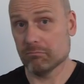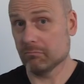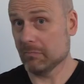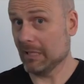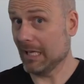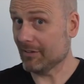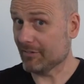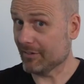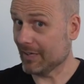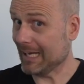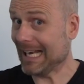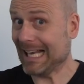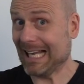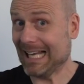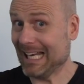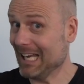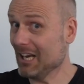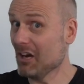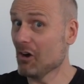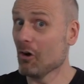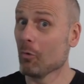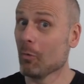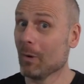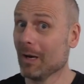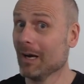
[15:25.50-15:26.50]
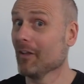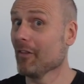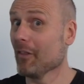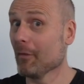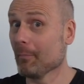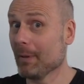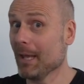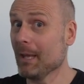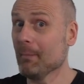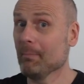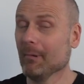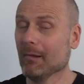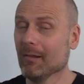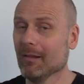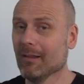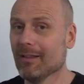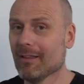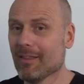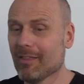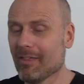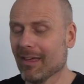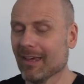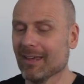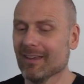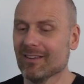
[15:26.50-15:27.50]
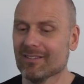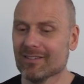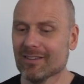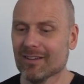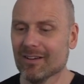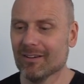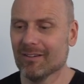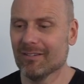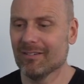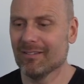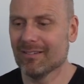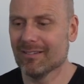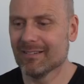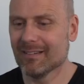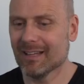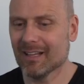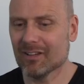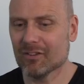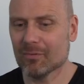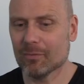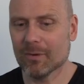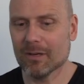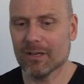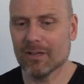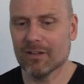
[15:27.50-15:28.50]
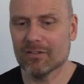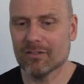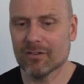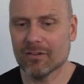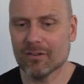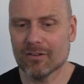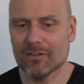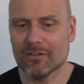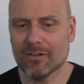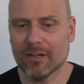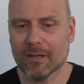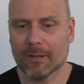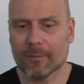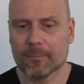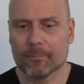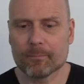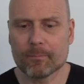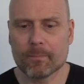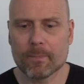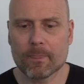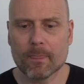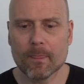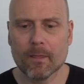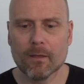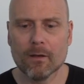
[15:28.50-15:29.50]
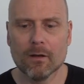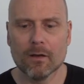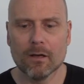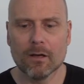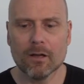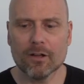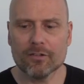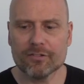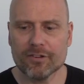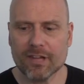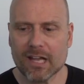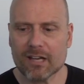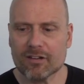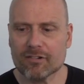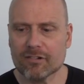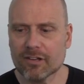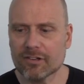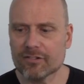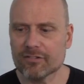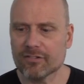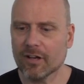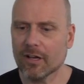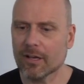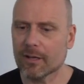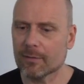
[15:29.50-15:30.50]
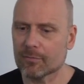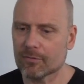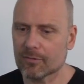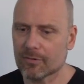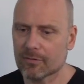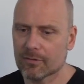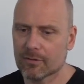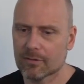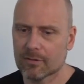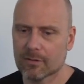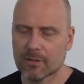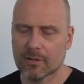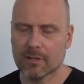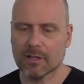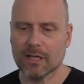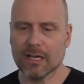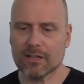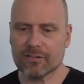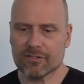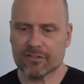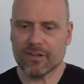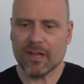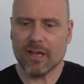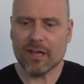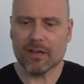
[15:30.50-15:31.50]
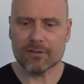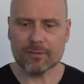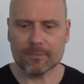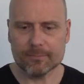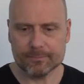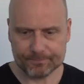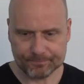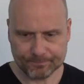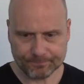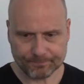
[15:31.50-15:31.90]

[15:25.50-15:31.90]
That's a clear will of the people thing, so that's what he's saying. Los Angeles Times has said,